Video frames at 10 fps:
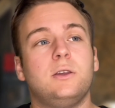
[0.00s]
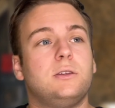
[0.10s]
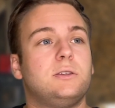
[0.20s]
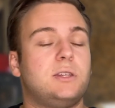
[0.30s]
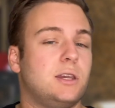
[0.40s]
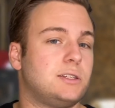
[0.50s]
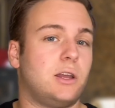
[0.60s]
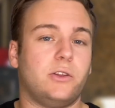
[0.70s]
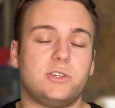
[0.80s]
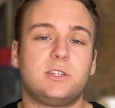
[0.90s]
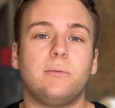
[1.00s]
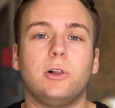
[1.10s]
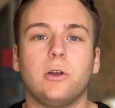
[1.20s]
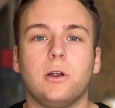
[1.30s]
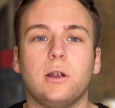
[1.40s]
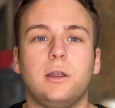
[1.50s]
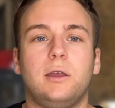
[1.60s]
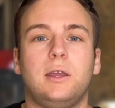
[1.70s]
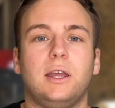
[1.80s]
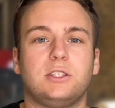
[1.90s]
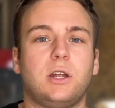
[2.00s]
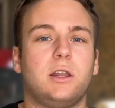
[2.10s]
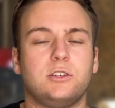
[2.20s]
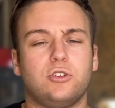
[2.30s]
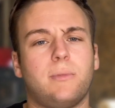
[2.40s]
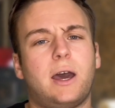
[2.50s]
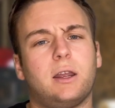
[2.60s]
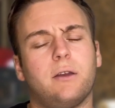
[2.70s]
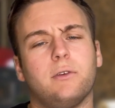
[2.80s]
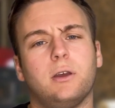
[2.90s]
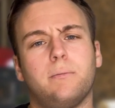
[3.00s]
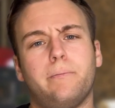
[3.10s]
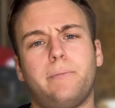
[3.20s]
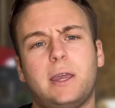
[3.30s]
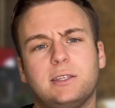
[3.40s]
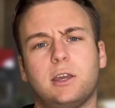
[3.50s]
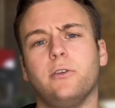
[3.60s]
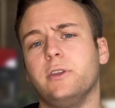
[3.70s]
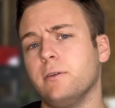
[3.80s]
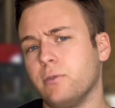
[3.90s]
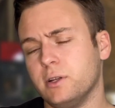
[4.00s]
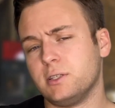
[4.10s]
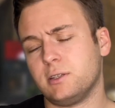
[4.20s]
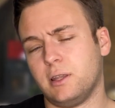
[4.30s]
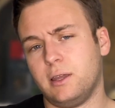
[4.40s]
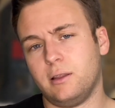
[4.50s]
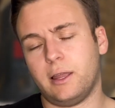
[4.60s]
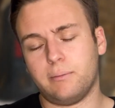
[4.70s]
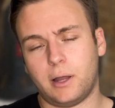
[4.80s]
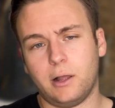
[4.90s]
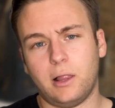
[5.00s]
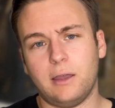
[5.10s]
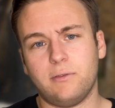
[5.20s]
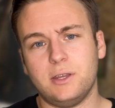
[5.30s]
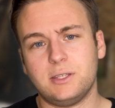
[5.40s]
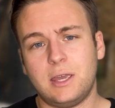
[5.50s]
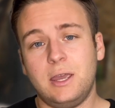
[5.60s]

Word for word: CSL is similar. It's not as dramatic of a pay scale difference like BioLife is.